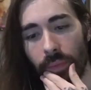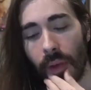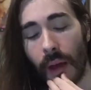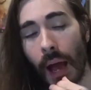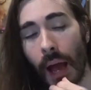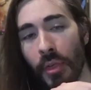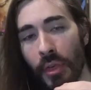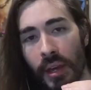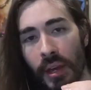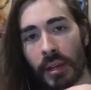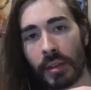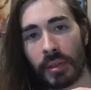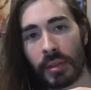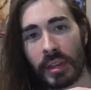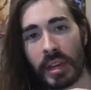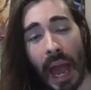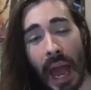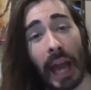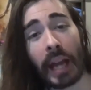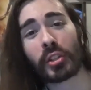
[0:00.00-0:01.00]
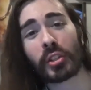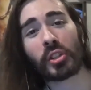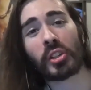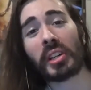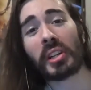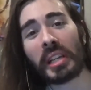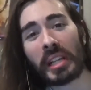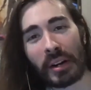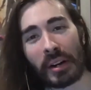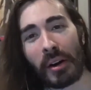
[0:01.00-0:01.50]
I think the action
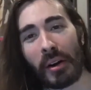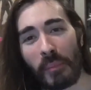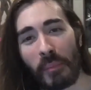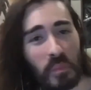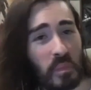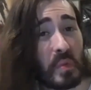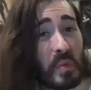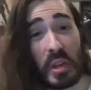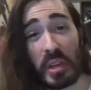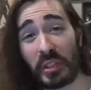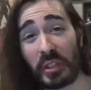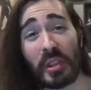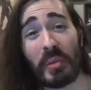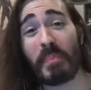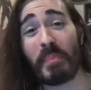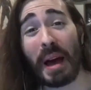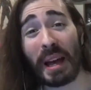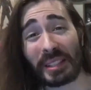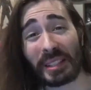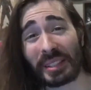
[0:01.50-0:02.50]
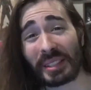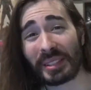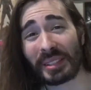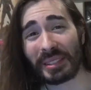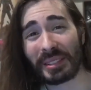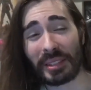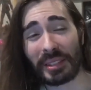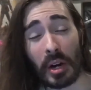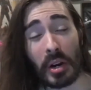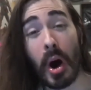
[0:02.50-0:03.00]
in here is the best
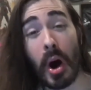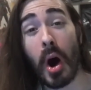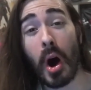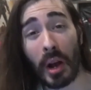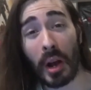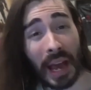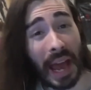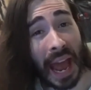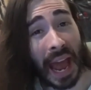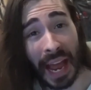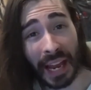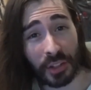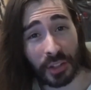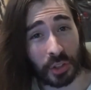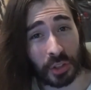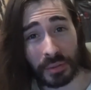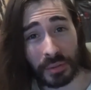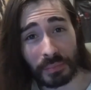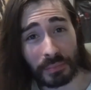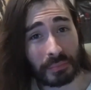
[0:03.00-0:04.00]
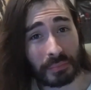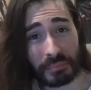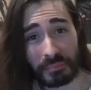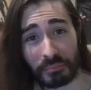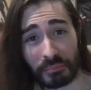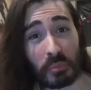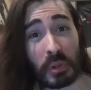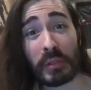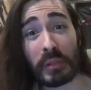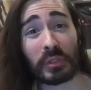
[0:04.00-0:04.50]
Kong action
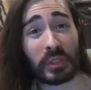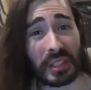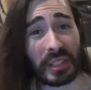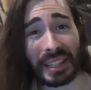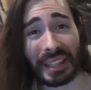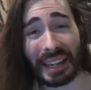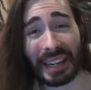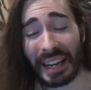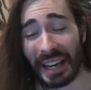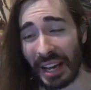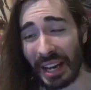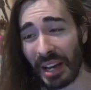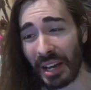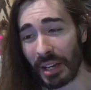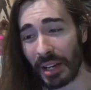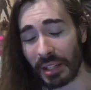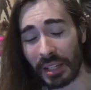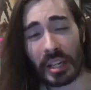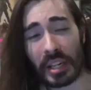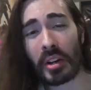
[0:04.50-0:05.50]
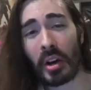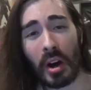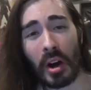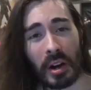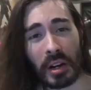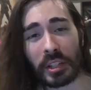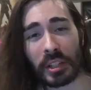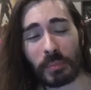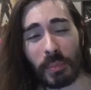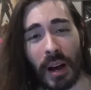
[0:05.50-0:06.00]
we've seen. King
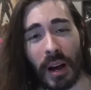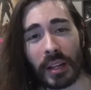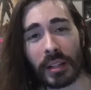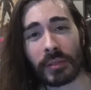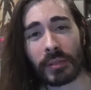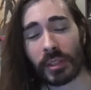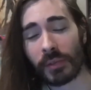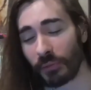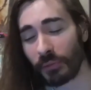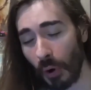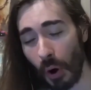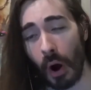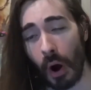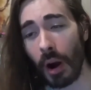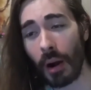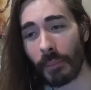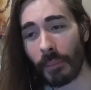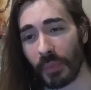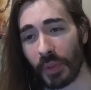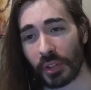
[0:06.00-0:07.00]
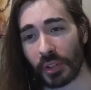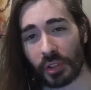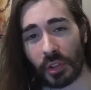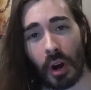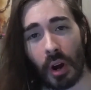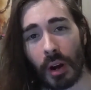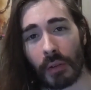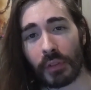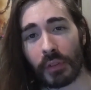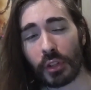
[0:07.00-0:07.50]
Kong is by far the
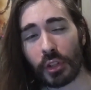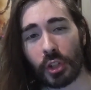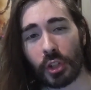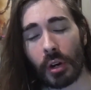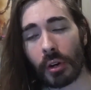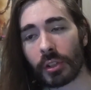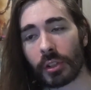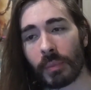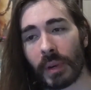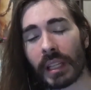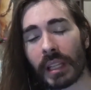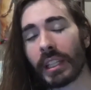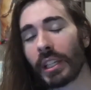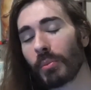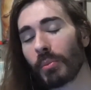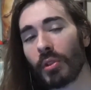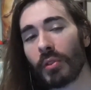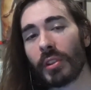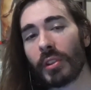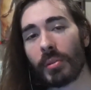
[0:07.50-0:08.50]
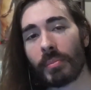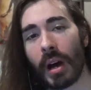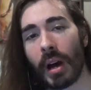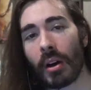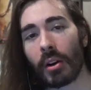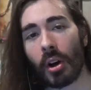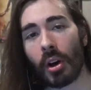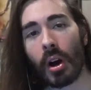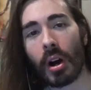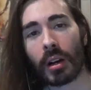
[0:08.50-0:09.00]
star of the show. It's mainly a movie
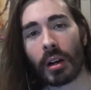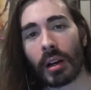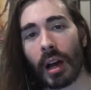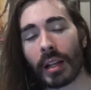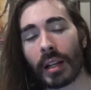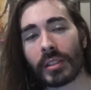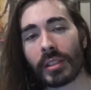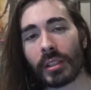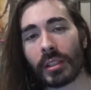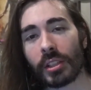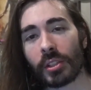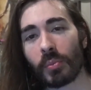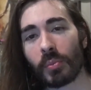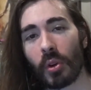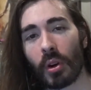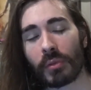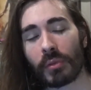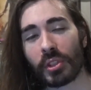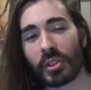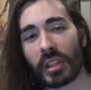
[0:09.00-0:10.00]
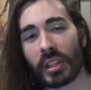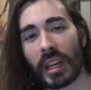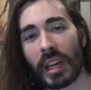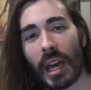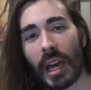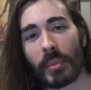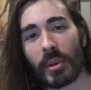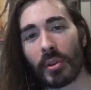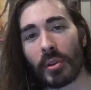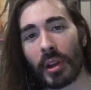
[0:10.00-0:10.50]
about Kong. Godzilla is more of just a
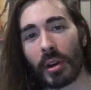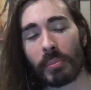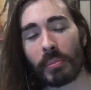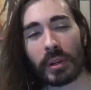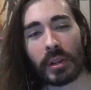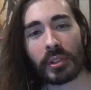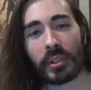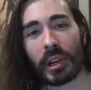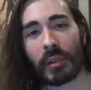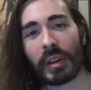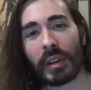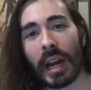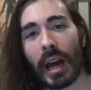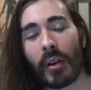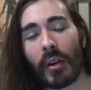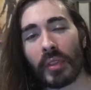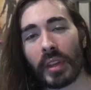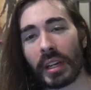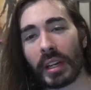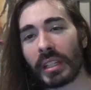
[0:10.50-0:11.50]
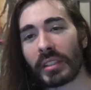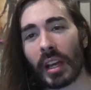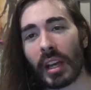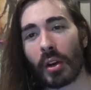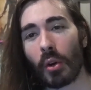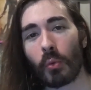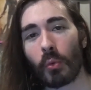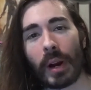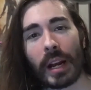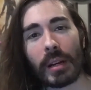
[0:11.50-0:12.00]
cameo that appears every now and then. He's like
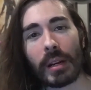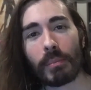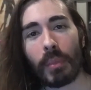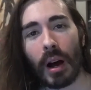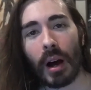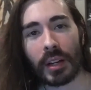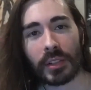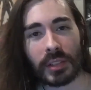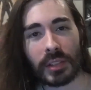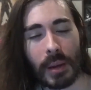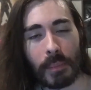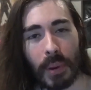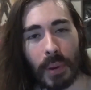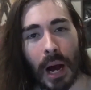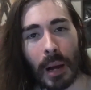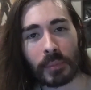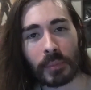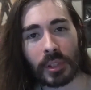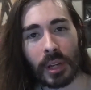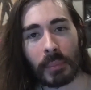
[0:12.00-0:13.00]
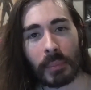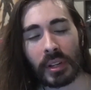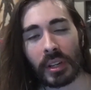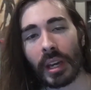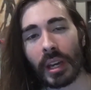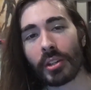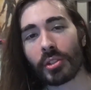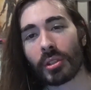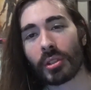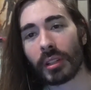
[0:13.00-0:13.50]
a raid boss that pops up
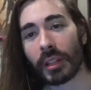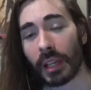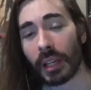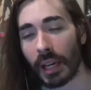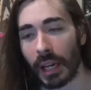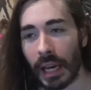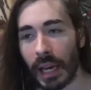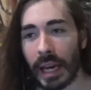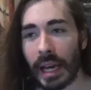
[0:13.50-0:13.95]
occasionally.